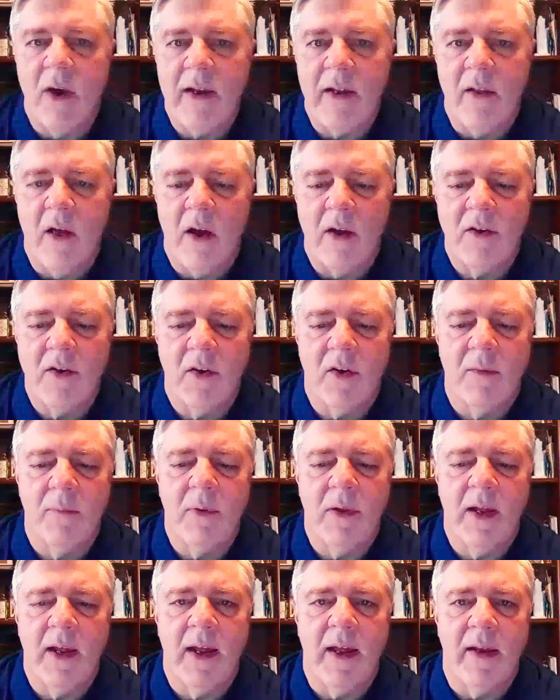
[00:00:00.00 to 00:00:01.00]
long-term
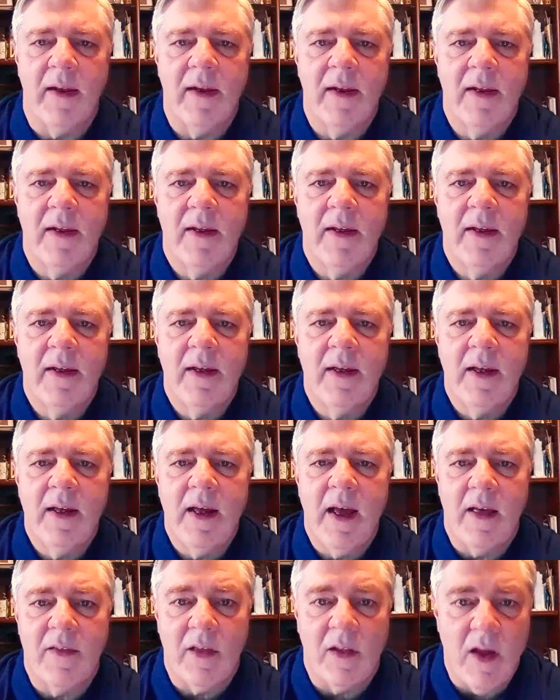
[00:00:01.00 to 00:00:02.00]
plan.
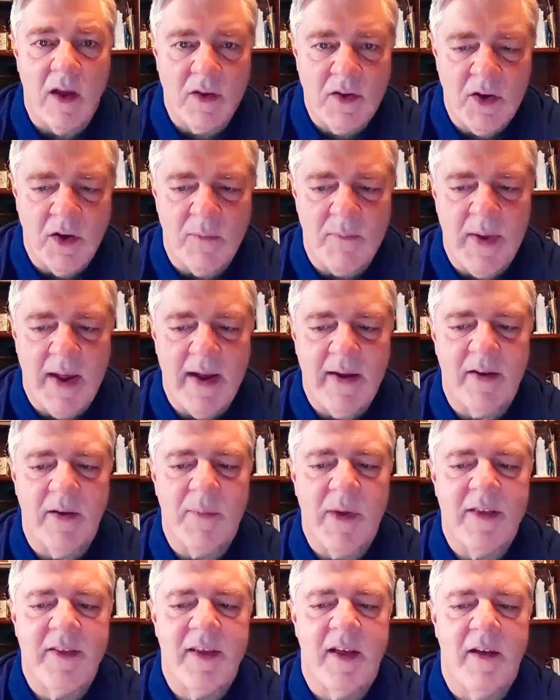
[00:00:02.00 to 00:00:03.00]
As a long-term banker
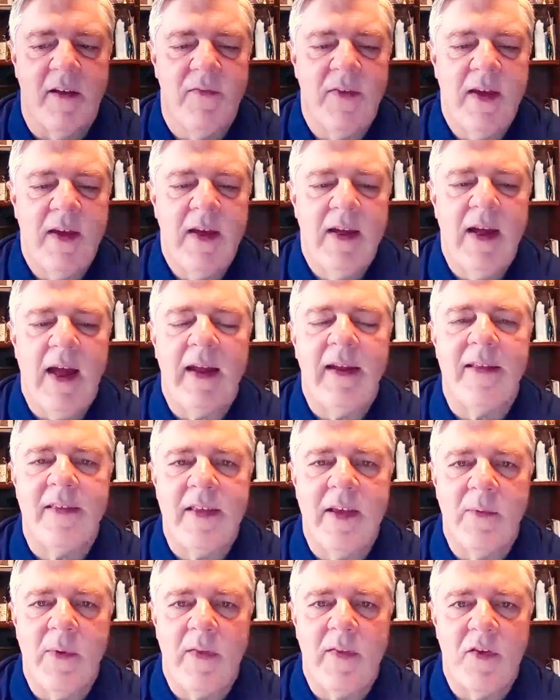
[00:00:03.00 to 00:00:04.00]
myself, I can
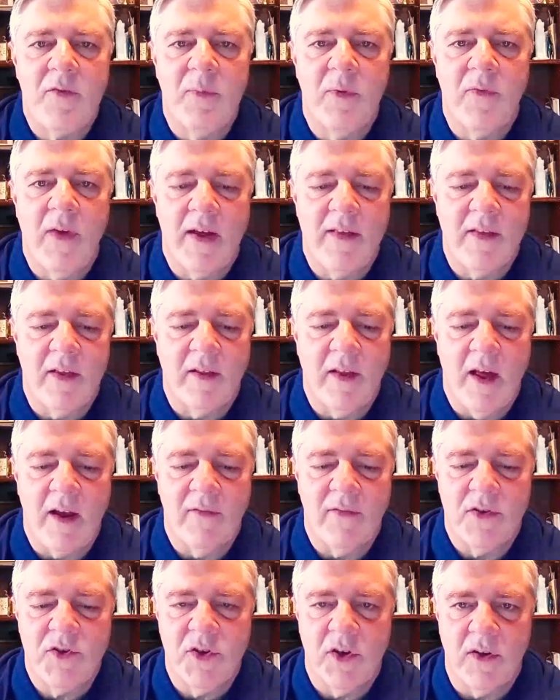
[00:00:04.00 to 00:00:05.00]
see why this provides a lot
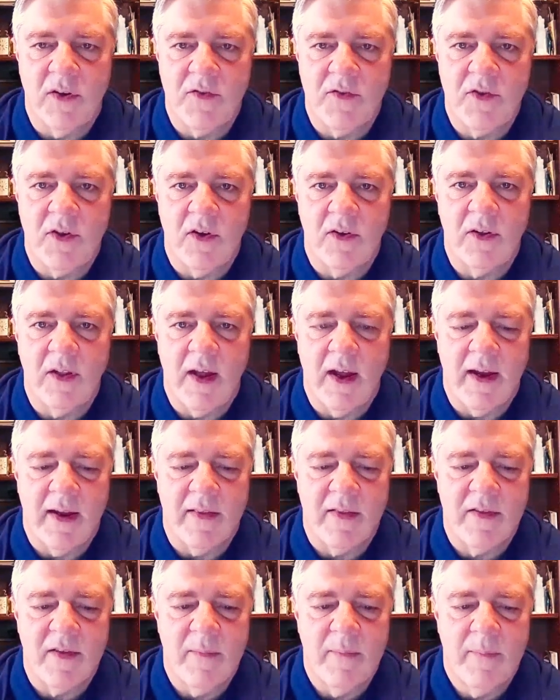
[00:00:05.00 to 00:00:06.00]
of assurance to your
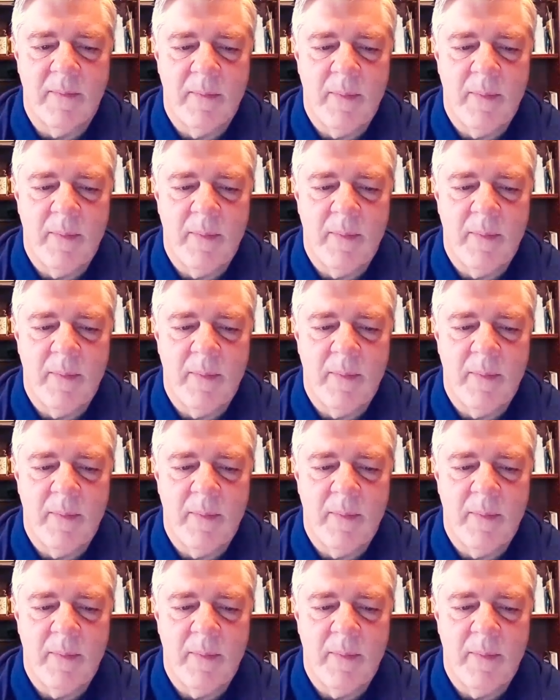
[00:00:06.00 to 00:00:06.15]
clients.